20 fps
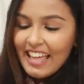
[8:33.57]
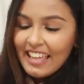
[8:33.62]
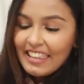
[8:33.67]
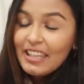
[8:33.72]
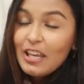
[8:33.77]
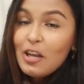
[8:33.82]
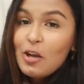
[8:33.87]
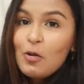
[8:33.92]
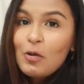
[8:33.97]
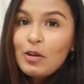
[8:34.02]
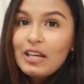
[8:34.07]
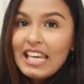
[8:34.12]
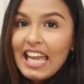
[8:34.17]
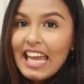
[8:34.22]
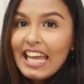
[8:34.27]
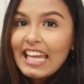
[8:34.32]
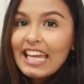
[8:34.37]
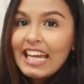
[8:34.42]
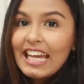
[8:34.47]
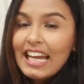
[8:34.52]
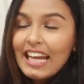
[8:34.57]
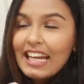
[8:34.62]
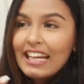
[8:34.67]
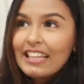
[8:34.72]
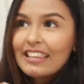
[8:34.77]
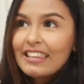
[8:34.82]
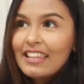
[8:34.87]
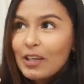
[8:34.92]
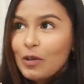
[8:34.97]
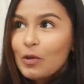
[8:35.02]
They
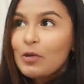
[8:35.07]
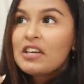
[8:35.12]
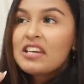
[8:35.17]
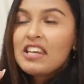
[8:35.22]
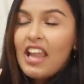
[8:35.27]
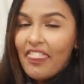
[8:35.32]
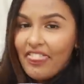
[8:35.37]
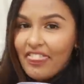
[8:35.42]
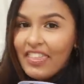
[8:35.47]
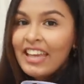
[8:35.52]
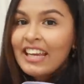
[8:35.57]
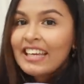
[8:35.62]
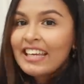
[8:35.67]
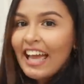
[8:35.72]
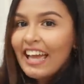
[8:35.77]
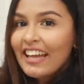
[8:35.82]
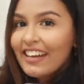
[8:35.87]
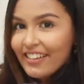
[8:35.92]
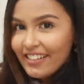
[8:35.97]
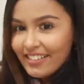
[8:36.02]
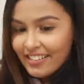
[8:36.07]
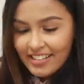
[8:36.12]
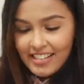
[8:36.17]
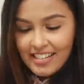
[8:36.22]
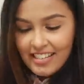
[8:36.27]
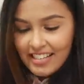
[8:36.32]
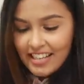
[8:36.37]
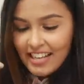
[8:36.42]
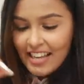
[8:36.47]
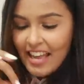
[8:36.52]
look nothing like
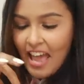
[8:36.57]
hers.